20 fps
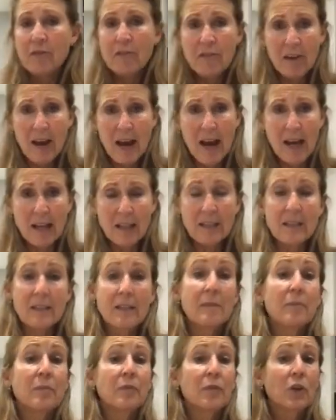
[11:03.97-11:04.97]
Fats,
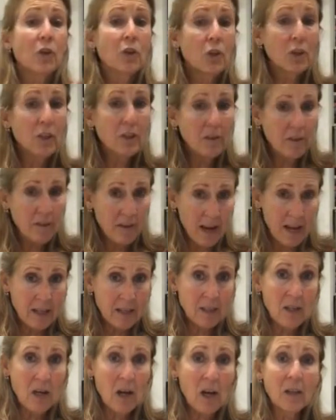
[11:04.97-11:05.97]
good
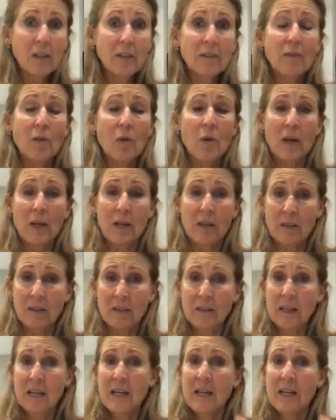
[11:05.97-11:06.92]
fats, olive oil,